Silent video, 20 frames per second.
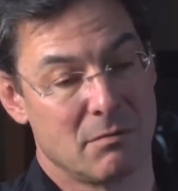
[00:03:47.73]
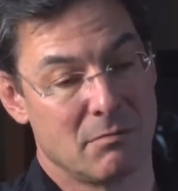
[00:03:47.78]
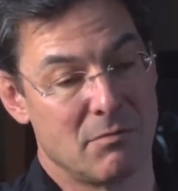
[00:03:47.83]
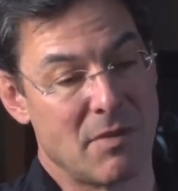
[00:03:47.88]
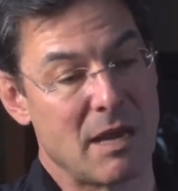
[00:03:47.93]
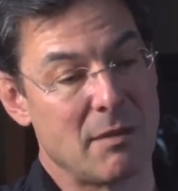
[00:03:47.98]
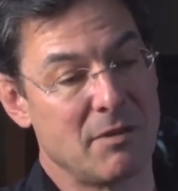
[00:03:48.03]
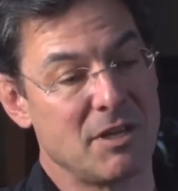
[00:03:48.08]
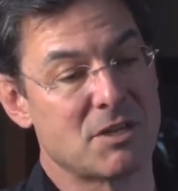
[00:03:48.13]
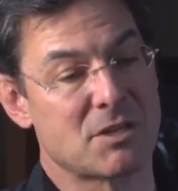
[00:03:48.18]

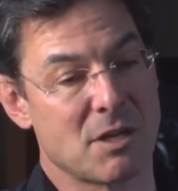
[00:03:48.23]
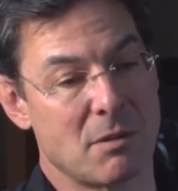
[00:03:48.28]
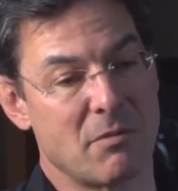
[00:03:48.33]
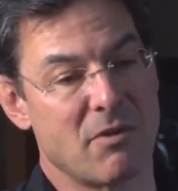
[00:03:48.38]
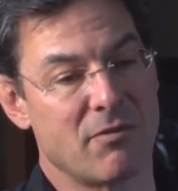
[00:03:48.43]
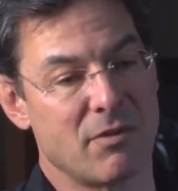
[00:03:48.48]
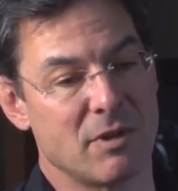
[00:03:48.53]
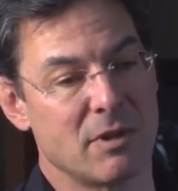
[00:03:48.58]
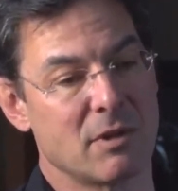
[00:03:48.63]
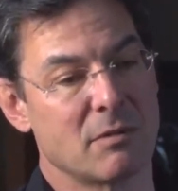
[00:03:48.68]
maybe some
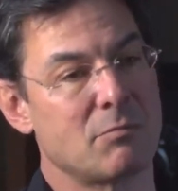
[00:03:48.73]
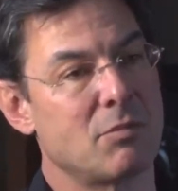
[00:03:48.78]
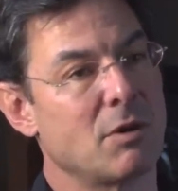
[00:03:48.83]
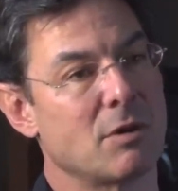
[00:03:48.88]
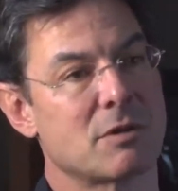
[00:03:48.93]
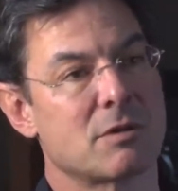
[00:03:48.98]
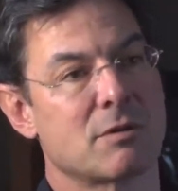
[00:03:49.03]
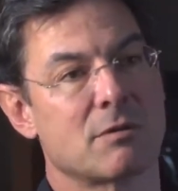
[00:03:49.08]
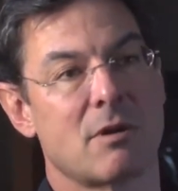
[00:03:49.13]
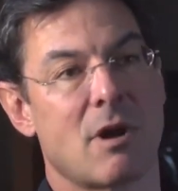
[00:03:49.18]
of the
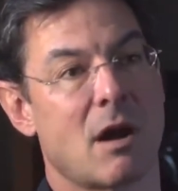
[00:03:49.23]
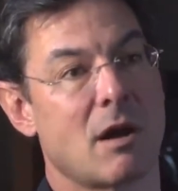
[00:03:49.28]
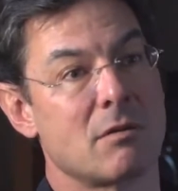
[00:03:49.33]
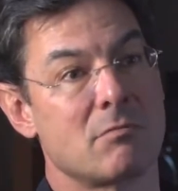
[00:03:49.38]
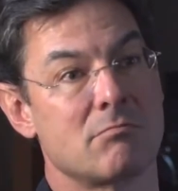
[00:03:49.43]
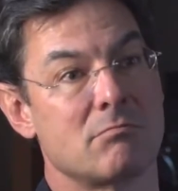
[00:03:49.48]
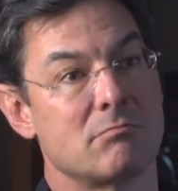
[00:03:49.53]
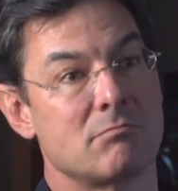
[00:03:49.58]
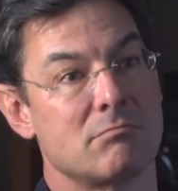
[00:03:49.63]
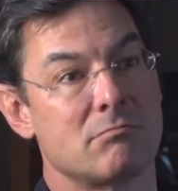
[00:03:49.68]
inputs are
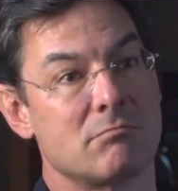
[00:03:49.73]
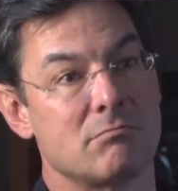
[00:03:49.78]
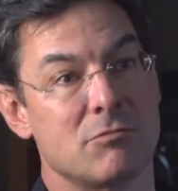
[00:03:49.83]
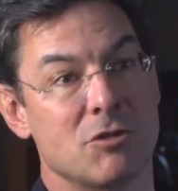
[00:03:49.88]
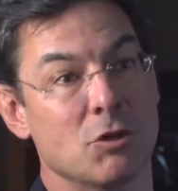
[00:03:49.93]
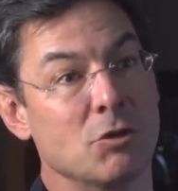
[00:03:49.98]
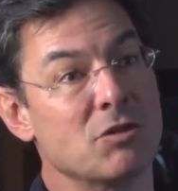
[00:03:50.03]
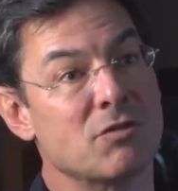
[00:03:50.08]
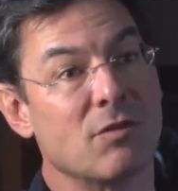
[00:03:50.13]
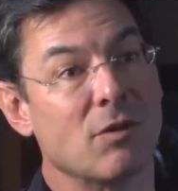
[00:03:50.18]
not
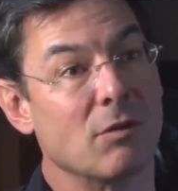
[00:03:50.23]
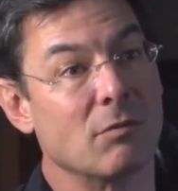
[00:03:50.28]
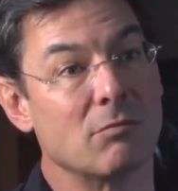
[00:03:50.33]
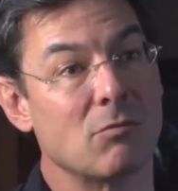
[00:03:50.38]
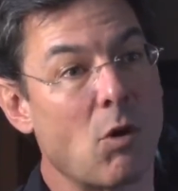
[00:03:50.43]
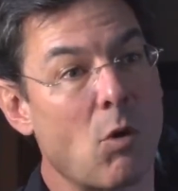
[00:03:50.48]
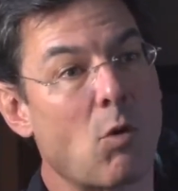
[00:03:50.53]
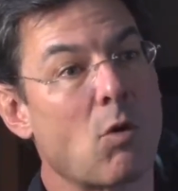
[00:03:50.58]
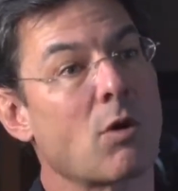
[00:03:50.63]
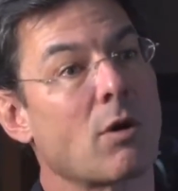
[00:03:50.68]
useful,
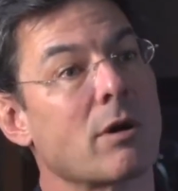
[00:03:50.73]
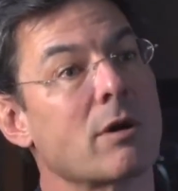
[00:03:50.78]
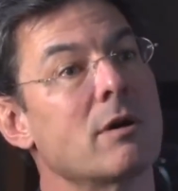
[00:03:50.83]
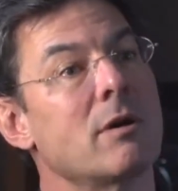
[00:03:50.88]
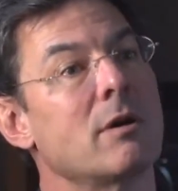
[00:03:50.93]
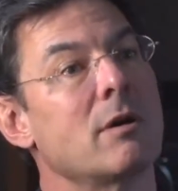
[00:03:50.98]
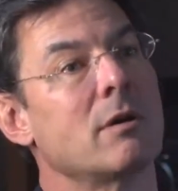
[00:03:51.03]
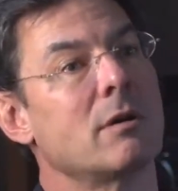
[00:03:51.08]
or